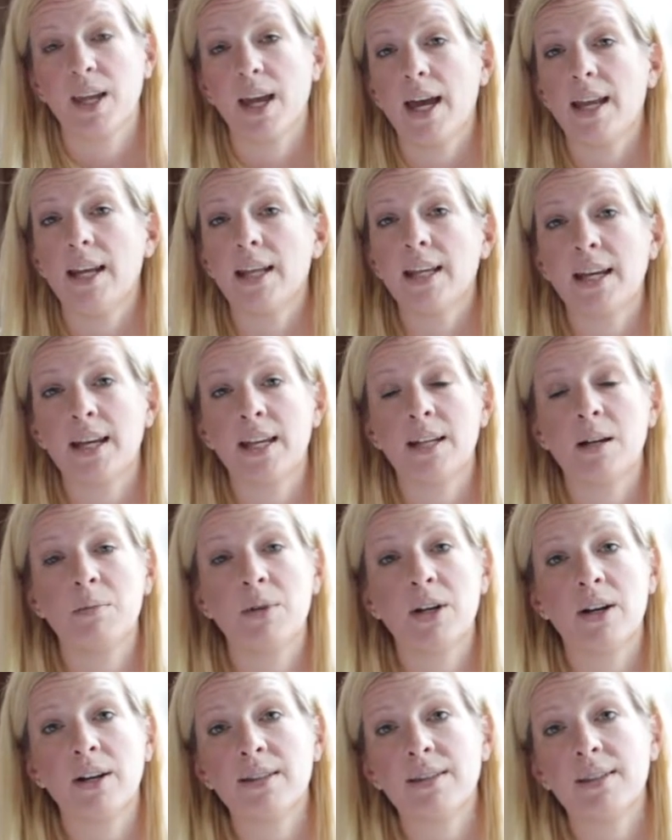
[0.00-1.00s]
And again, I'm
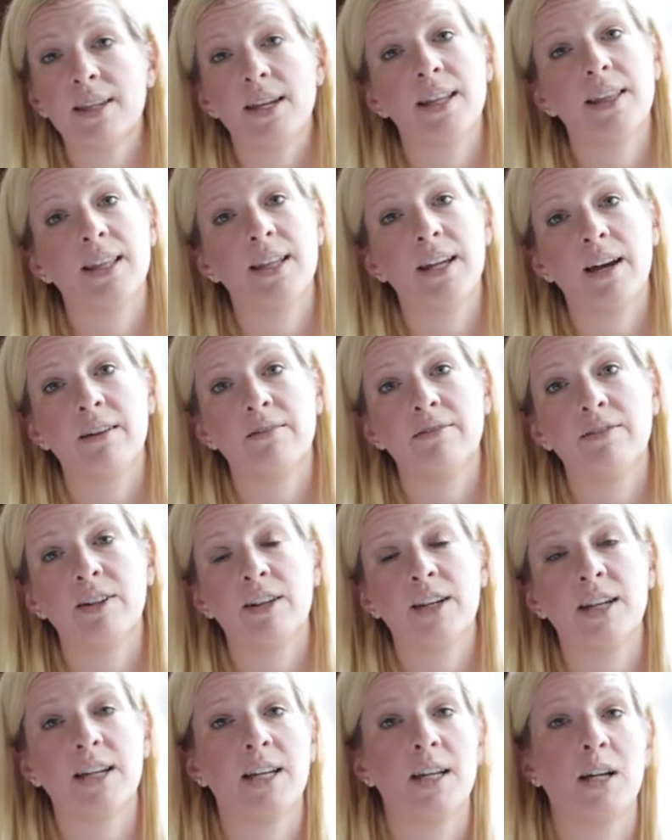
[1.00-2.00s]
not saying that
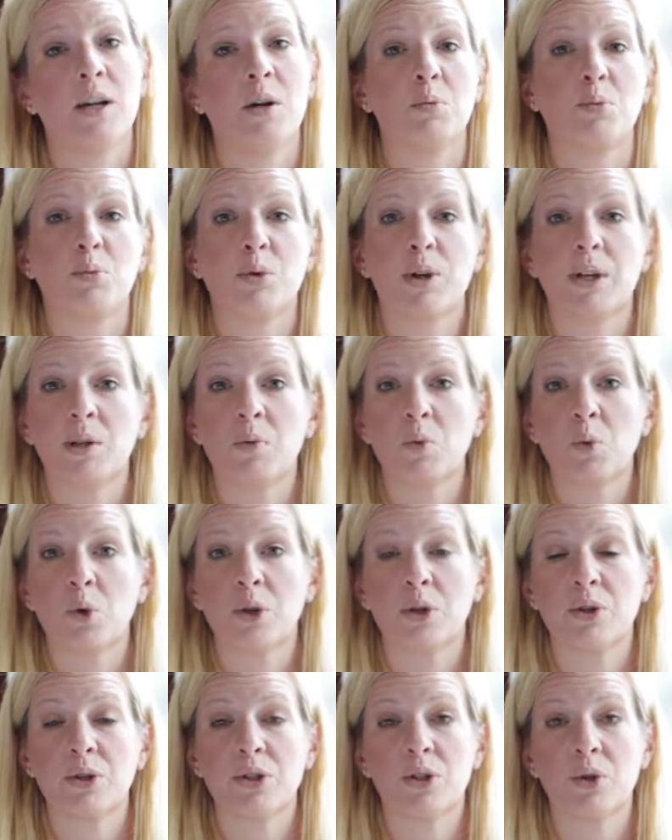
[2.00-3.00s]
every brick and
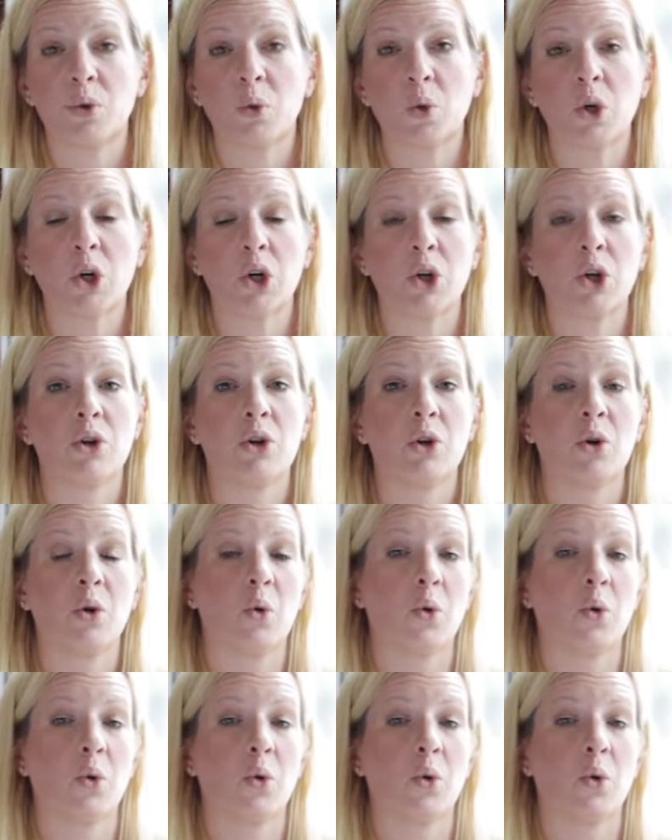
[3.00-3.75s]
mortar store